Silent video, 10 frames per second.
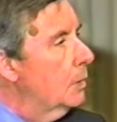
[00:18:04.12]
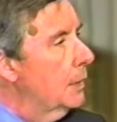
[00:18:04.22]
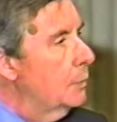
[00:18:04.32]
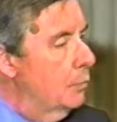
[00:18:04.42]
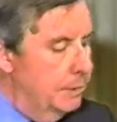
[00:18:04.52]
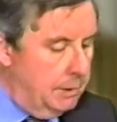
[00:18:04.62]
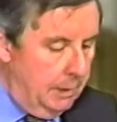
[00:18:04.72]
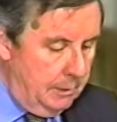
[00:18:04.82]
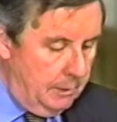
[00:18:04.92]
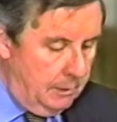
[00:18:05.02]
or
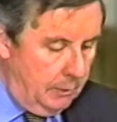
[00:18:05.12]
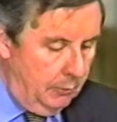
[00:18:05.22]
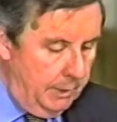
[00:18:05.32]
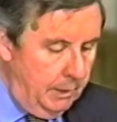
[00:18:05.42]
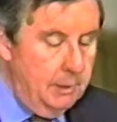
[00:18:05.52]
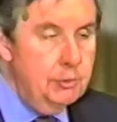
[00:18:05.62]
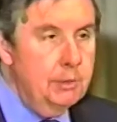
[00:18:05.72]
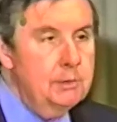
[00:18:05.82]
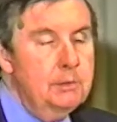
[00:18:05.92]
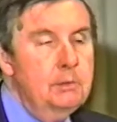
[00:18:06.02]
linguistic or
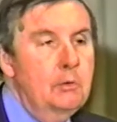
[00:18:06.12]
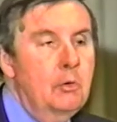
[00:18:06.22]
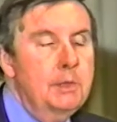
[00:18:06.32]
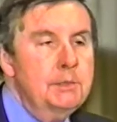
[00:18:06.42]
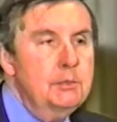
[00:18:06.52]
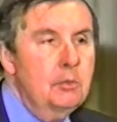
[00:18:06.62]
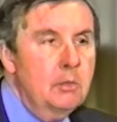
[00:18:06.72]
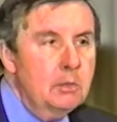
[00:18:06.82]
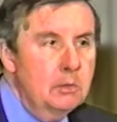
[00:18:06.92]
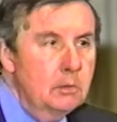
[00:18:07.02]
religious or
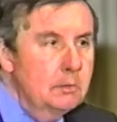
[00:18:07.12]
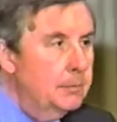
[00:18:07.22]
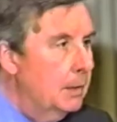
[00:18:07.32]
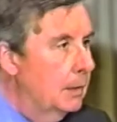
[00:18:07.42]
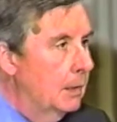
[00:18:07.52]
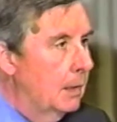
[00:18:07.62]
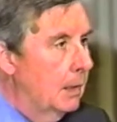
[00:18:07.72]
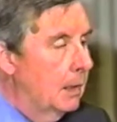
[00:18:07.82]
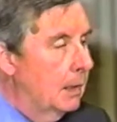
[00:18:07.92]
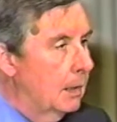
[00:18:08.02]
historical
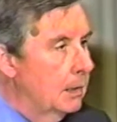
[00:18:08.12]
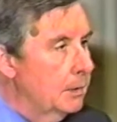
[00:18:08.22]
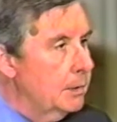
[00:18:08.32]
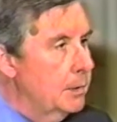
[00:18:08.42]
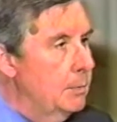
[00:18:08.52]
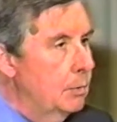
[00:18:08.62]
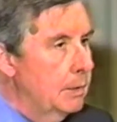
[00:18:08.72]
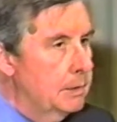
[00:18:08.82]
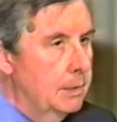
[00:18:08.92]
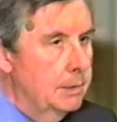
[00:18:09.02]
Uh,
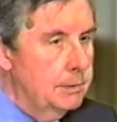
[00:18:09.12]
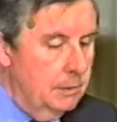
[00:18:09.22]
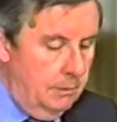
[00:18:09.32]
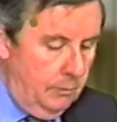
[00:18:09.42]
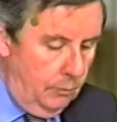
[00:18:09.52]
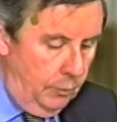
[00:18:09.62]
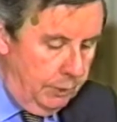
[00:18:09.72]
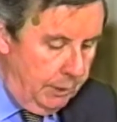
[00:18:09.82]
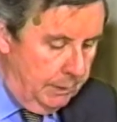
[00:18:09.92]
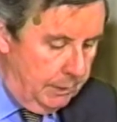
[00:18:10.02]
communities
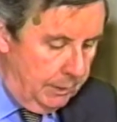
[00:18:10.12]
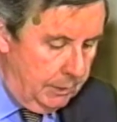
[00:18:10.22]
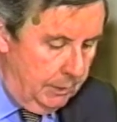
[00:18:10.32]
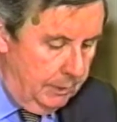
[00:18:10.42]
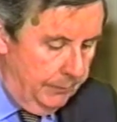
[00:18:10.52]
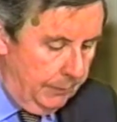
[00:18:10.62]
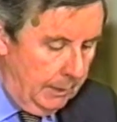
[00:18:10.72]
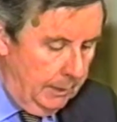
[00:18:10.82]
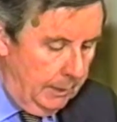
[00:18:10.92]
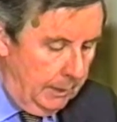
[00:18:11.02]
which existed
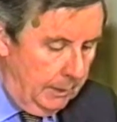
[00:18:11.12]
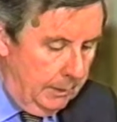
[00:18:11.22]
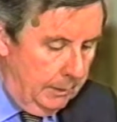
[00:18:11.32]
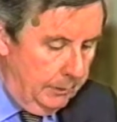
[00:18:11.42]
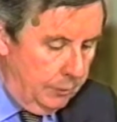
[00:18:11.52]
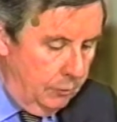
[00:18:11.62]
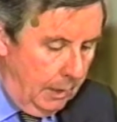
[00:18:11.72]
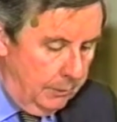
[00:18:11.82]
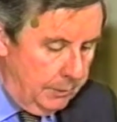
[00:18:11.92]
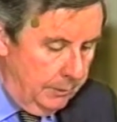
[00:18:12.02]
uh,
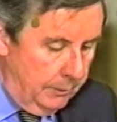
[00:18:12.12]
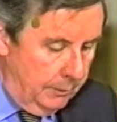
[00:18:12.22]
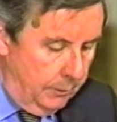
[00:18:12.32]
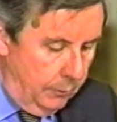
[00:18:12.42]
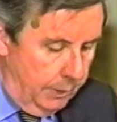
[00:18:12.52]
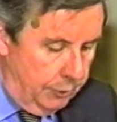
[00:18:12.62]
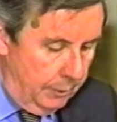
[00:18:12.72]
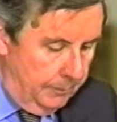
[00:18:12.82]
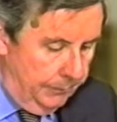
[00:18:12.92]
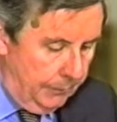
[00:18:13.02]
throughout the region.